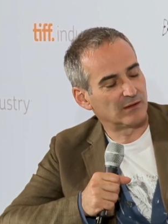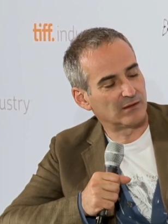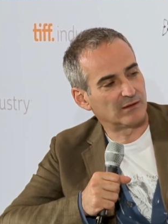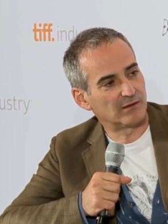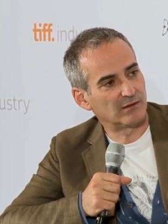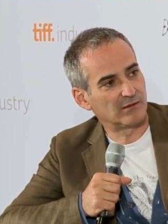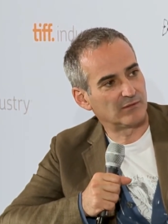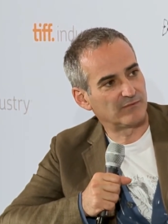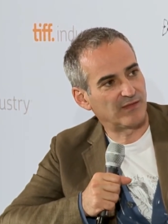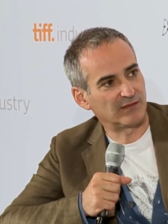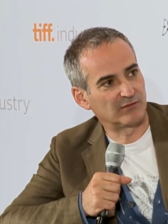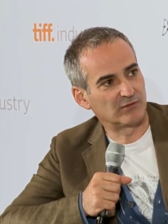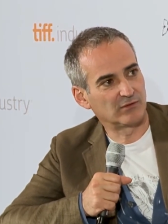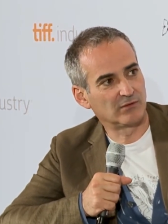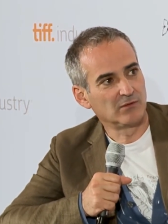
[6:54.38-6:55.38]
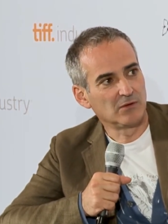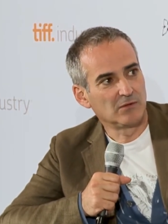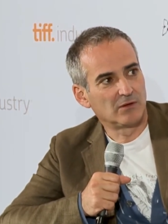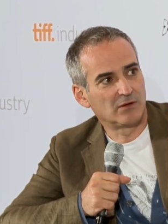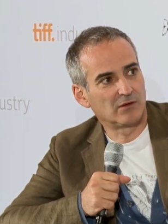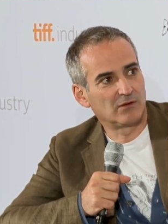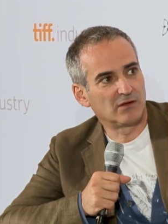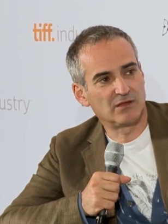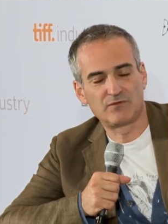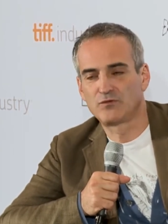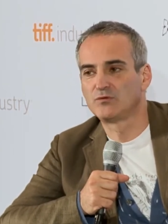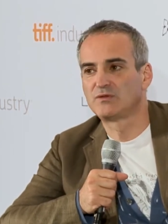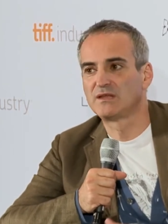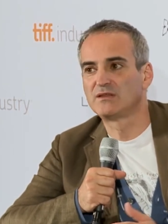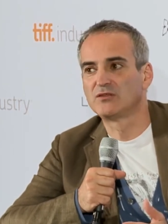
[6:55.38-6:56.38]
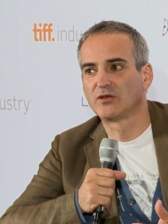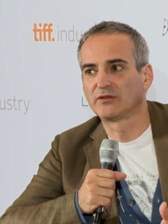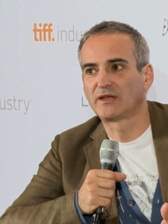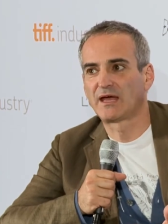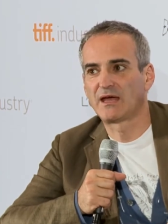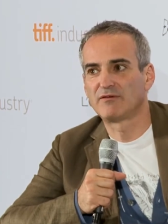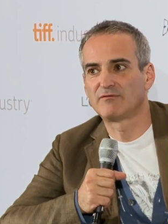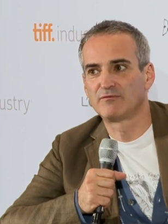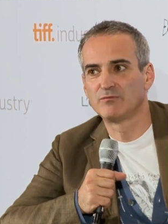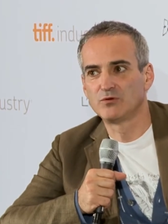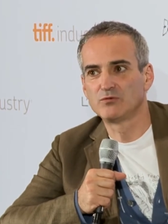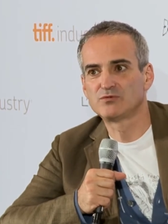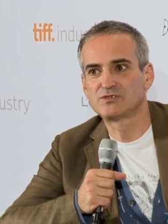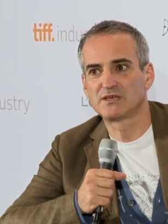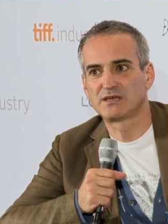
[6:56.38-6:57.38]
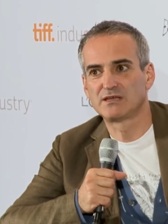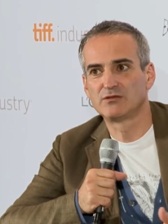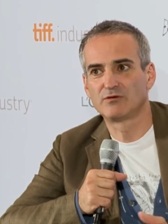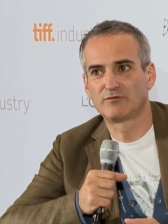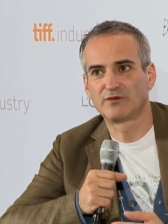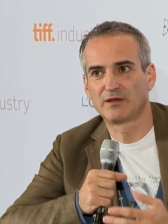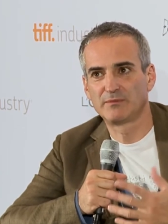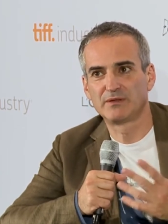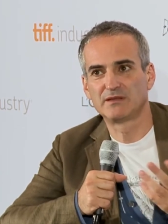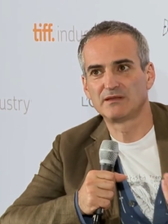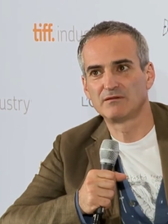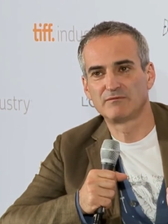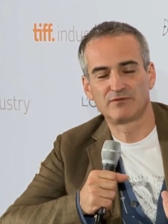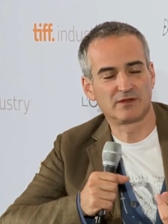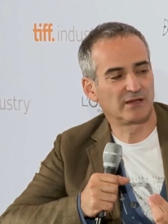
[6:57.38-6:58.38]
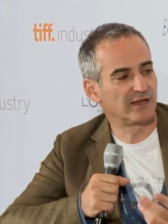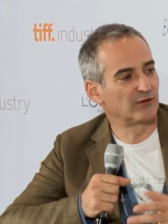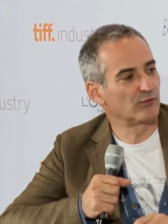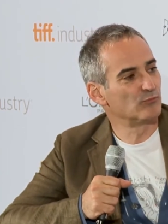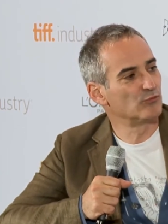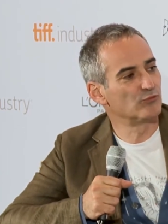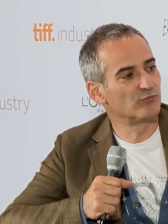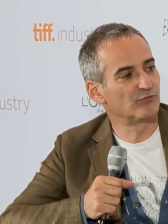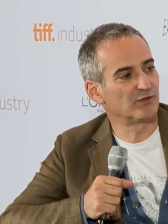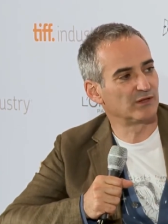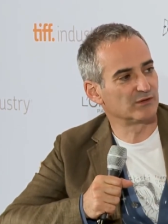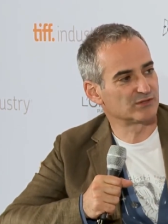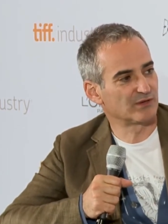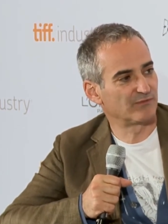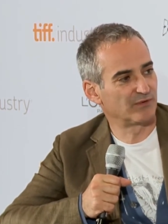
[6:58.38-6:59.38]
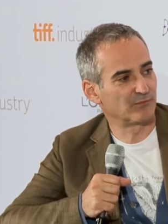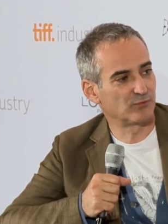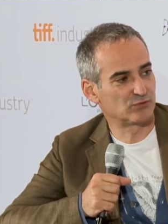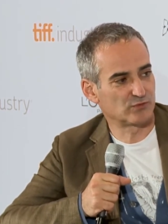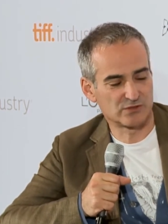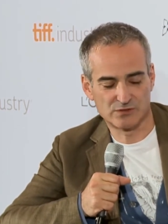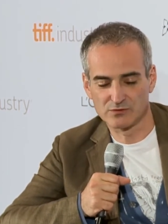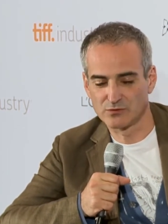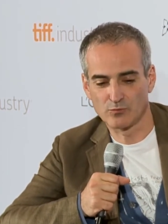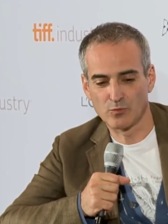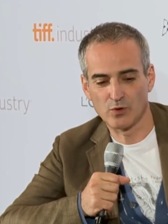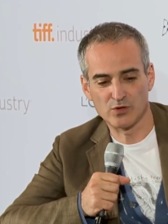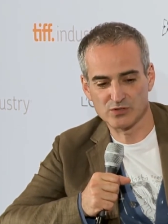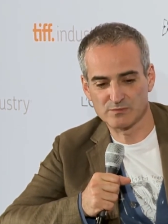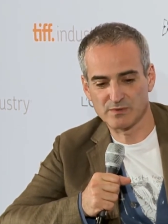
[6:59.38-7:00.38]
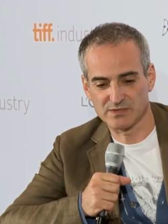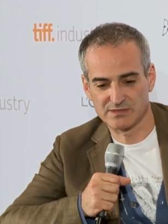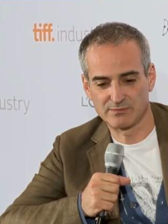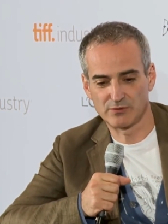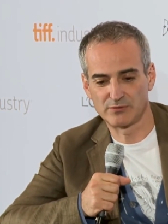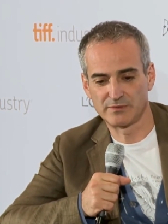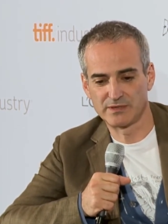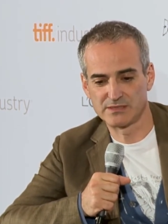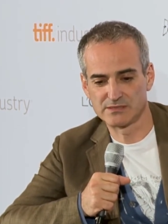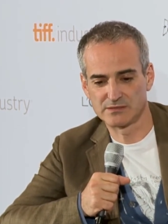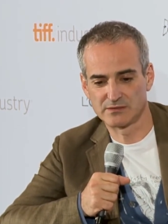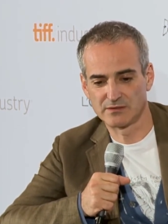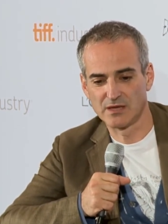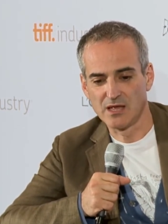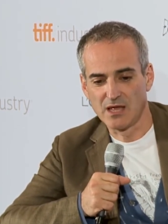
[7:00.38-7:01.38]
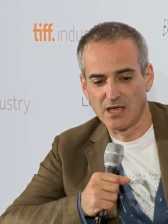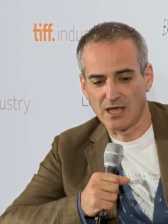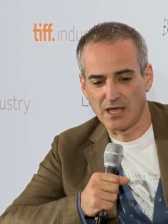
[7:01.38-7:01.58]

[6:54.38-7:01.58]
That if you did not have music in your film, it didn't feel like a movie or something, which was the worst possible reason.